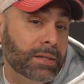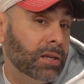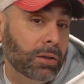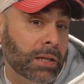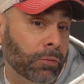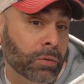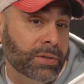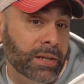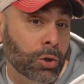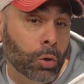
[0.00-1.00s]
to tell the
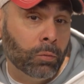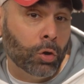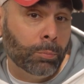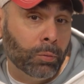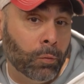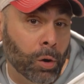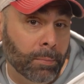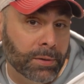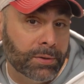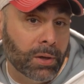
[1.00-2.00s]
difference in overall
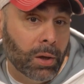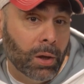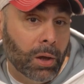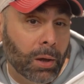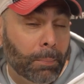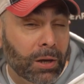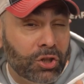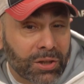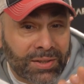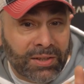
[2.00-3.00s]
performance, but it
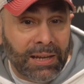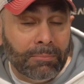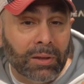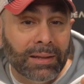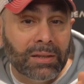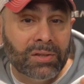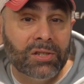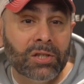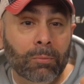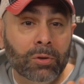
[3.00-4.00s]
just seemed like the
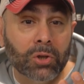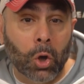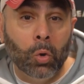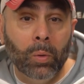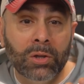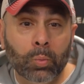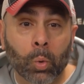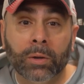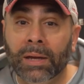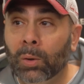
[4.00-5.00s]
system was always
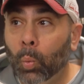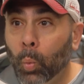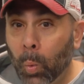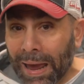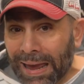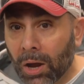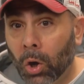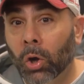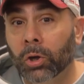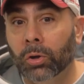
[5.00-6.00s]
working way
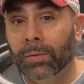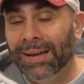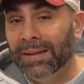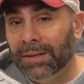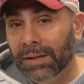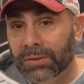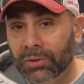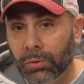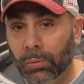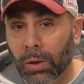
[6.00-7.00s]
harder than it needed
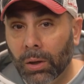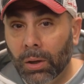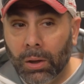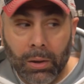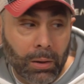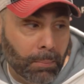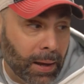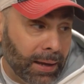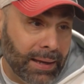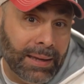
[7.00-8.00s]
to.
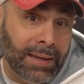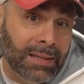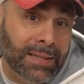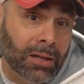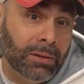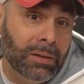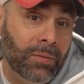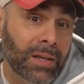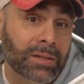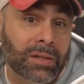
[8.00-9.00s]
My Intel
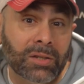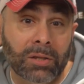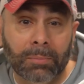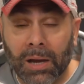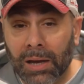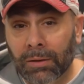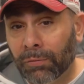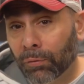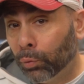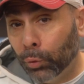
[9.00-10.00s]
NVIDIA system kind
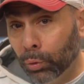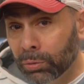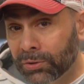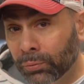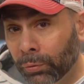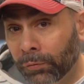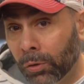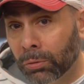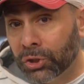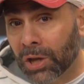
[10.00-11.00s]
of cruised through
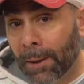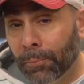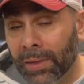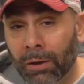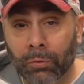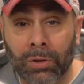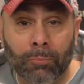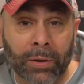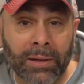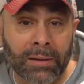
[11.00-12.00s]
Photoshop without really
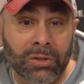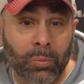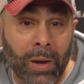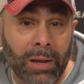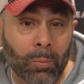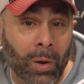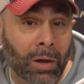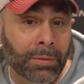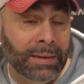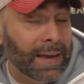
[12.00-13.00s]
breaking a sweat,
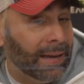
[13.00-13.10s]
while the